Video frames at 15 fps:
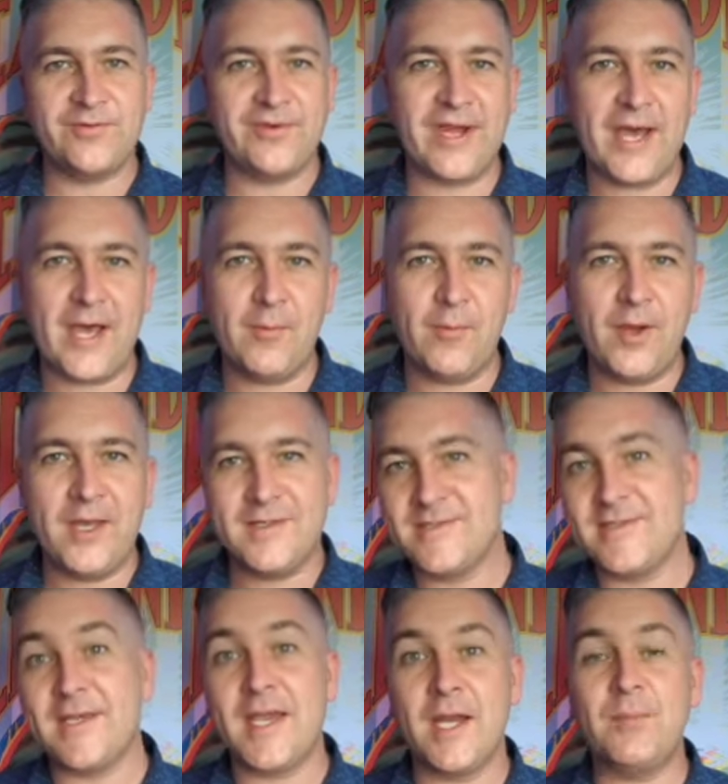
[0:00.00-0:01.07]
River Highway.
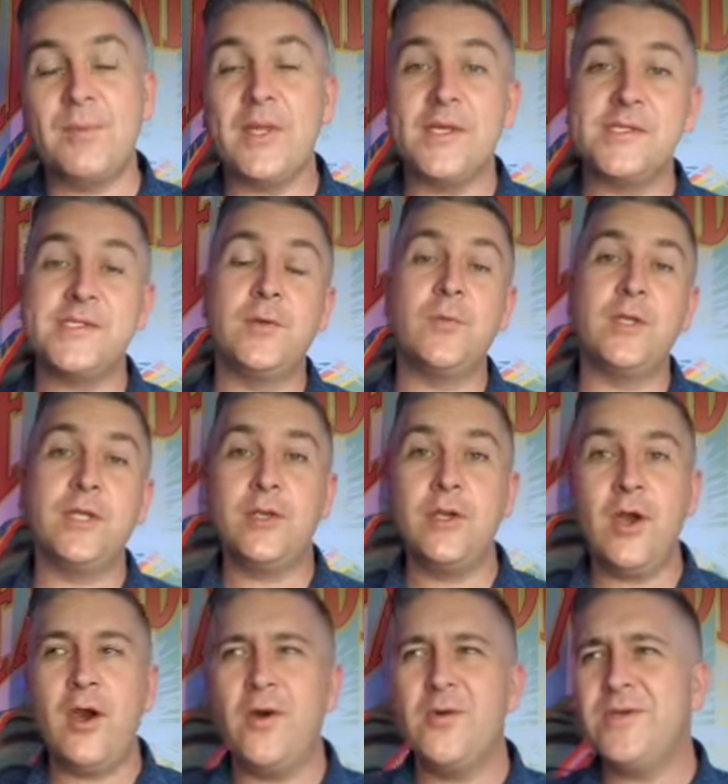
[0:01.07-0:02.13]
It's the kind of place that when you
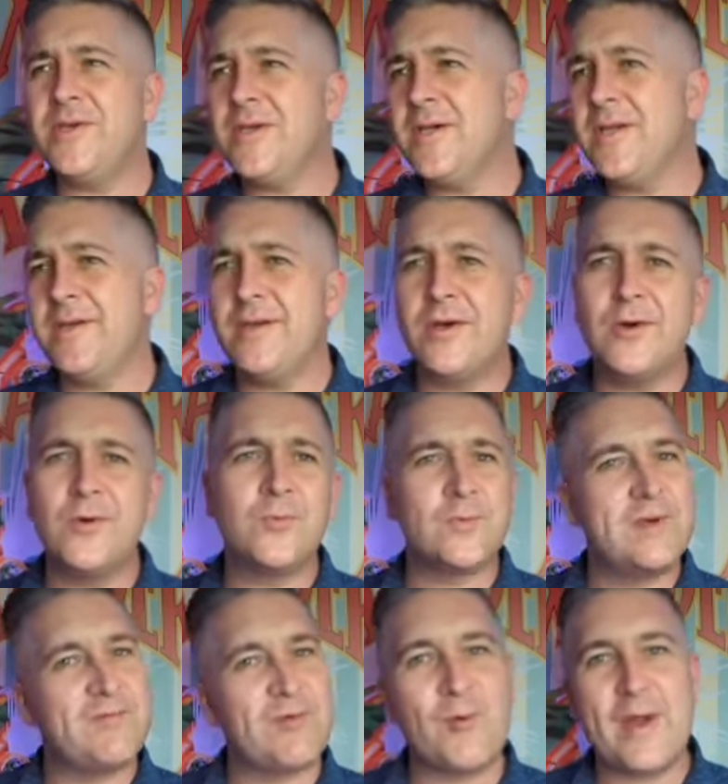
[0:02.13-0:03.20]
go, you're gonna go
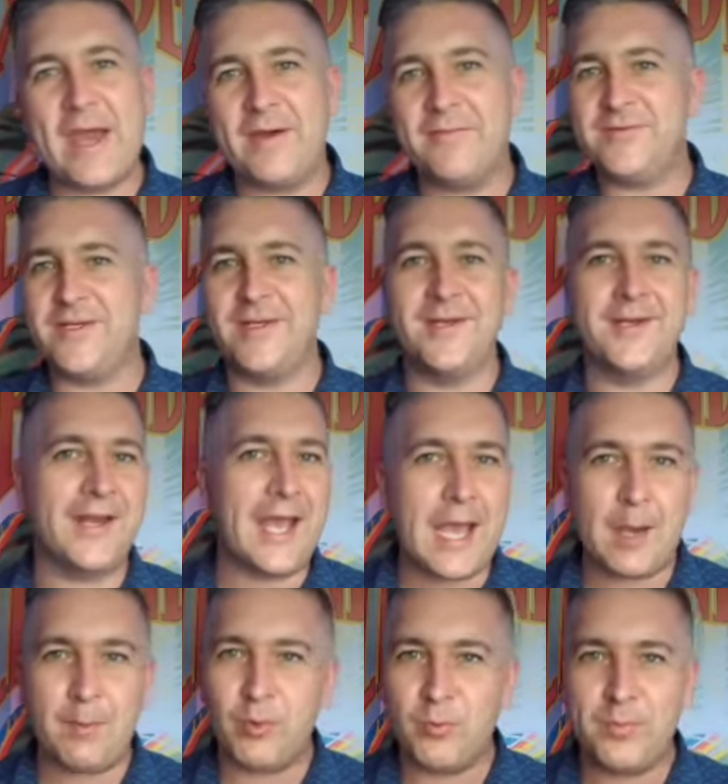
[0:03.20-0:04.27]
river rafting and
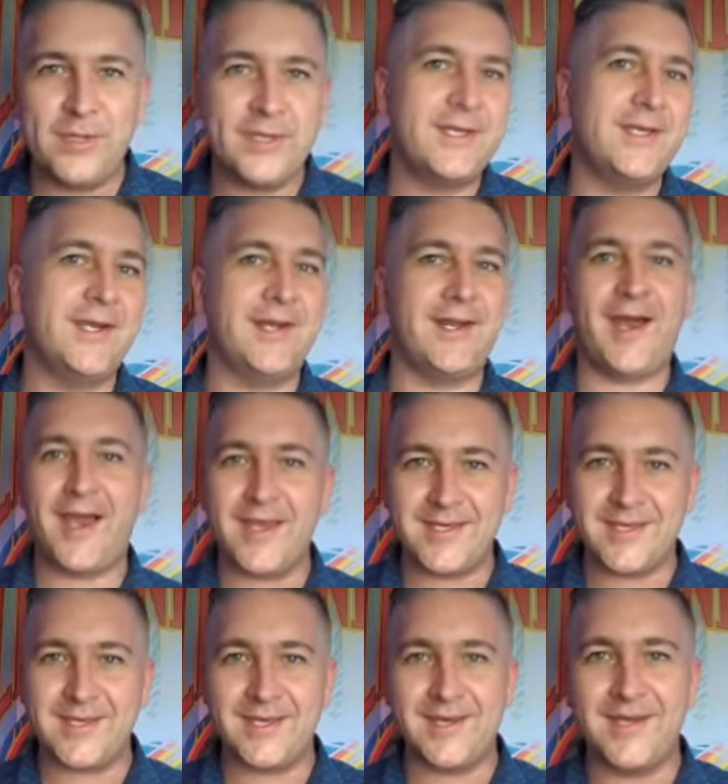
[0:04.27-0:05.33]
apple picking and
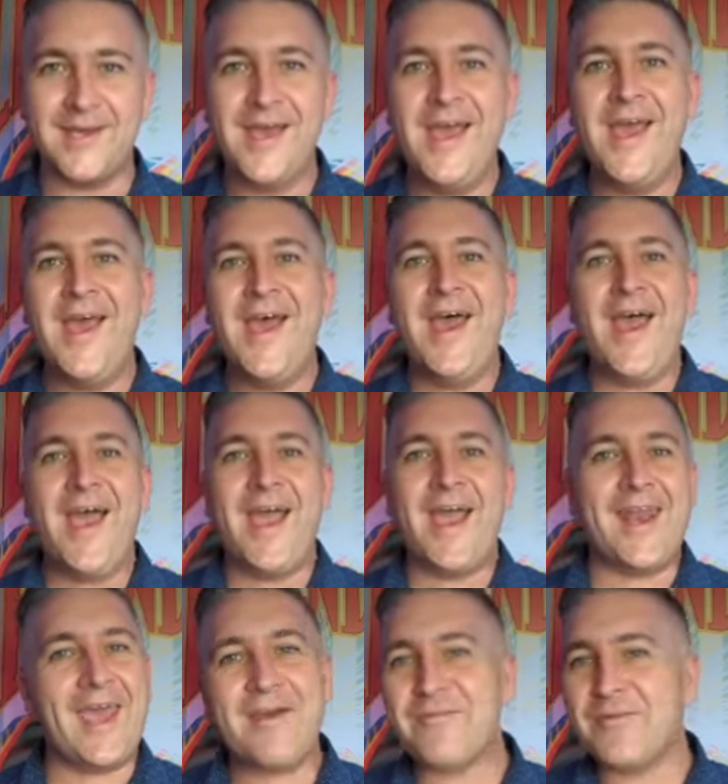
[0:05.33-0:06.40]
hiking.
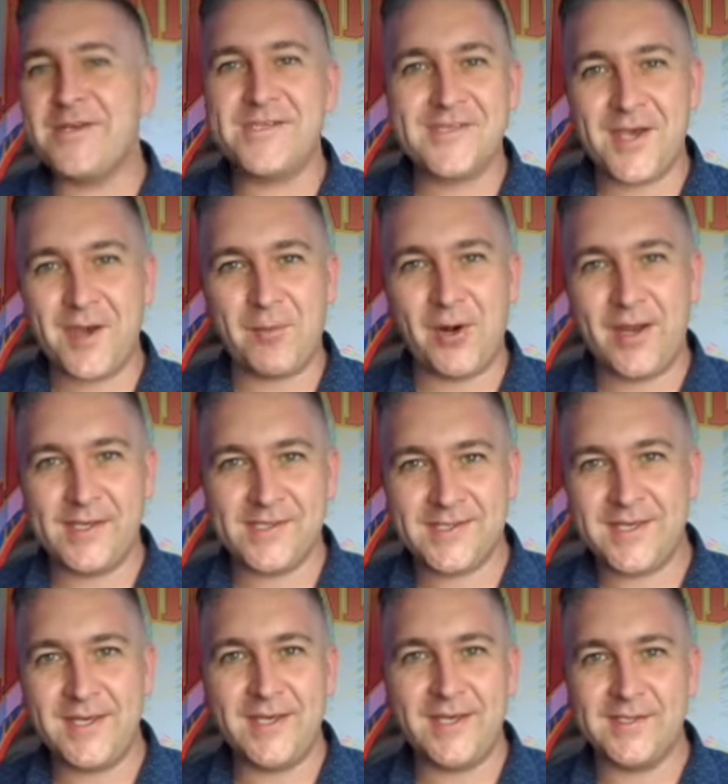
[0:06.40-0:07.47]
And every summer as
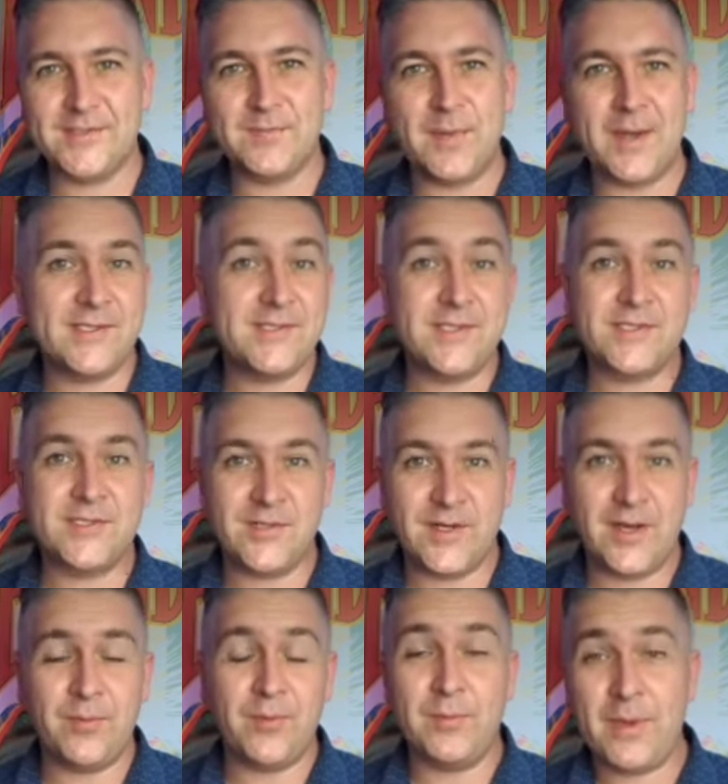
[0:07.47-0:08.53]
kids, my sister
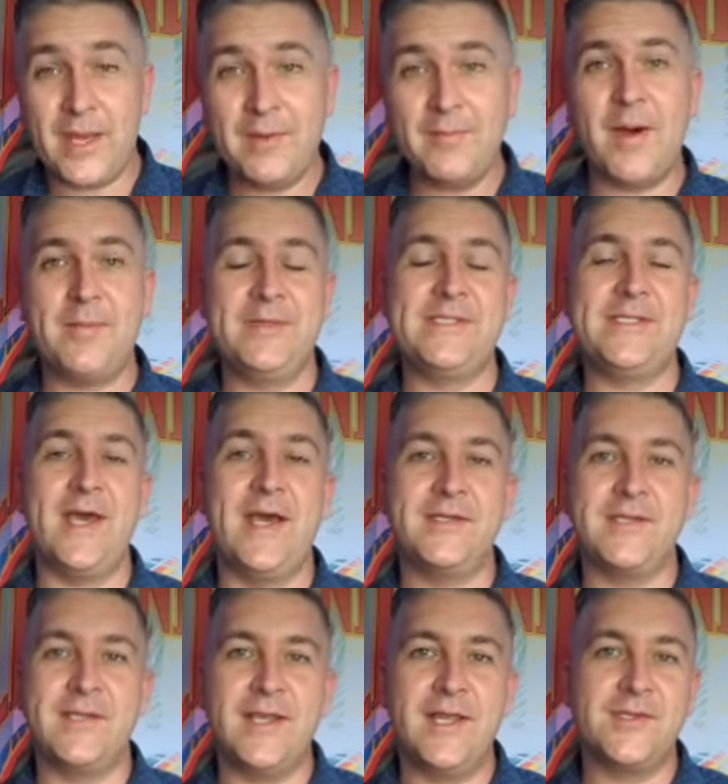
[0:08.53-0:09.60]
and I would beg Mom and
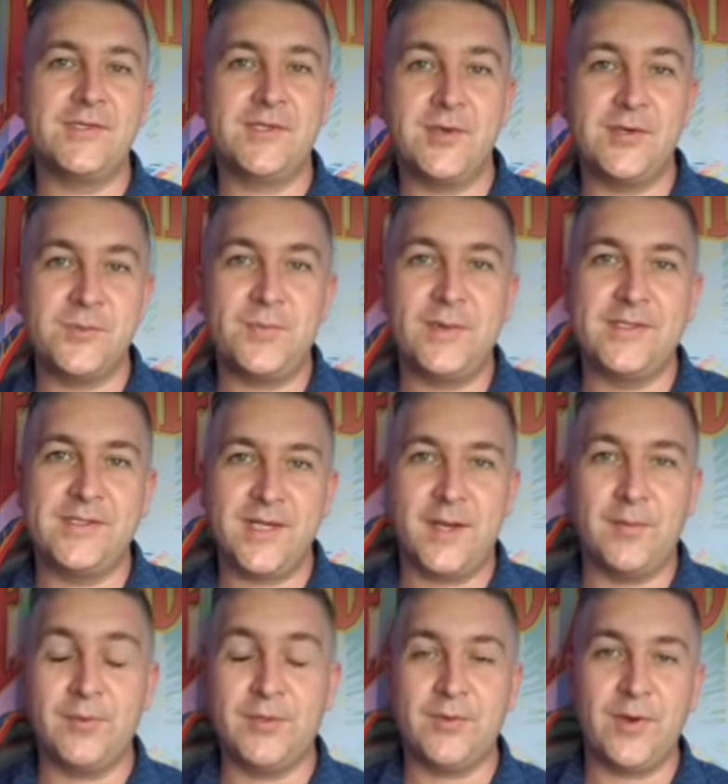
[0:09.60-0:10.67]
Dad to let us go spend
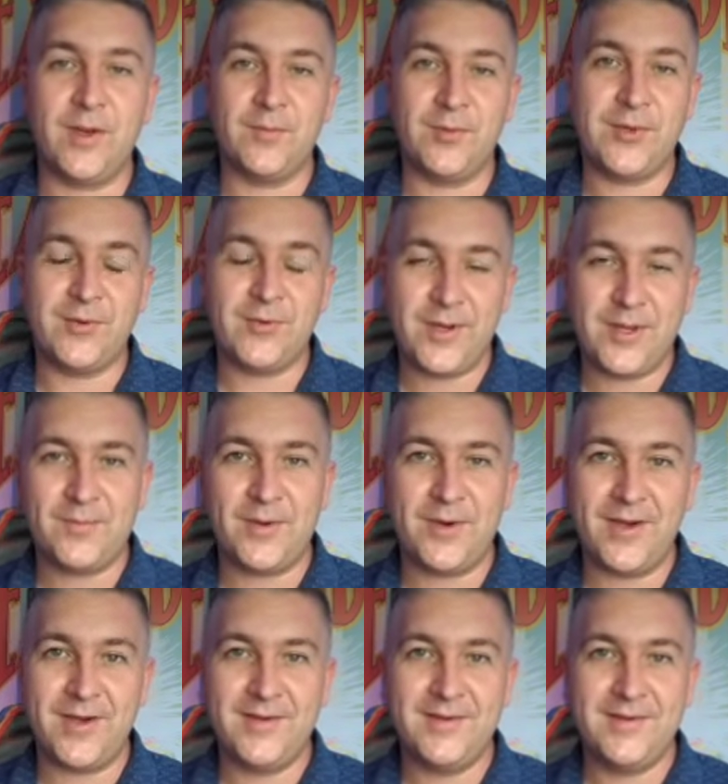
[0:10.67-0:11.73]
time with Grandma and
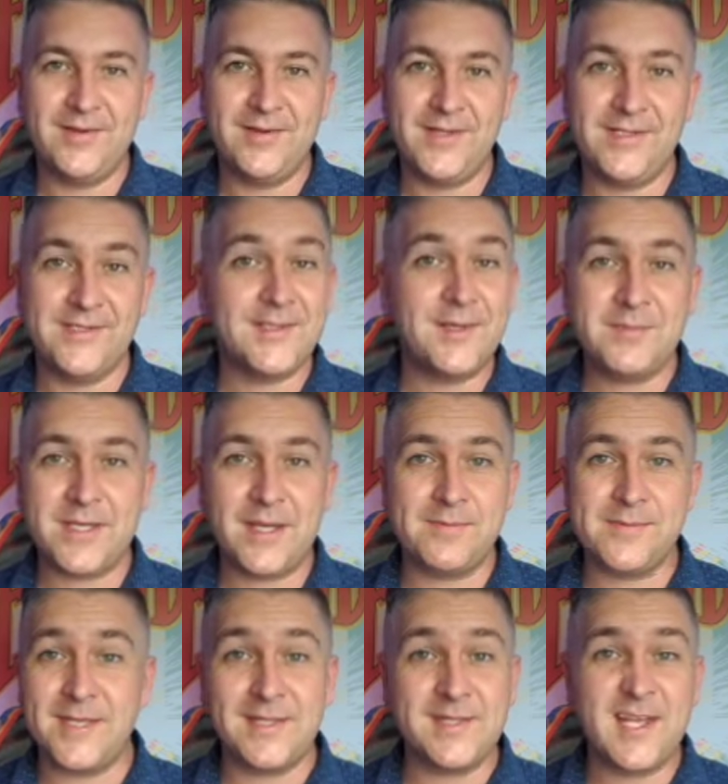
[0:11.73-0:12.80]
Grandpa. And
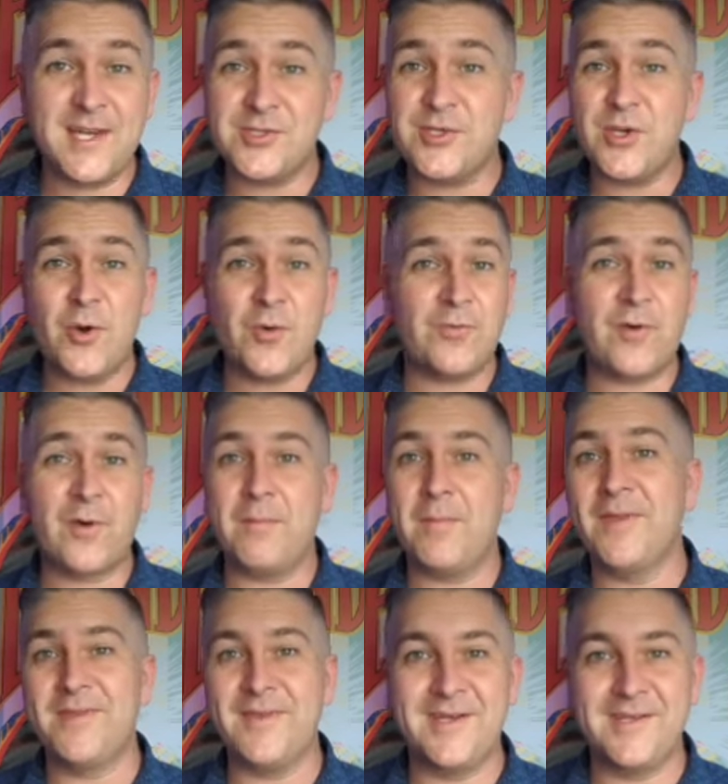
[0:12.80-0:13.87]
sometimes they'd let us go for a
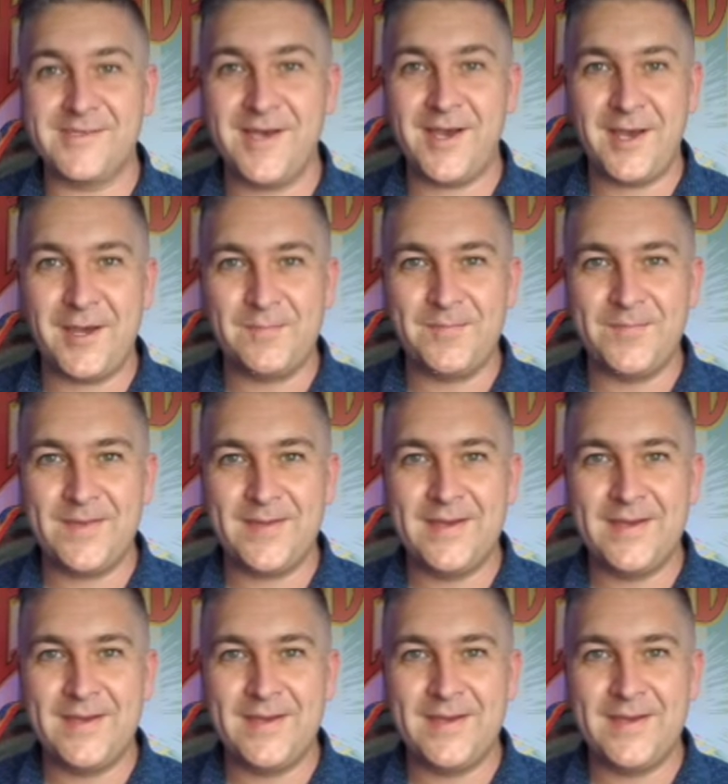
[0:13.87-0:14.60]
month at a time.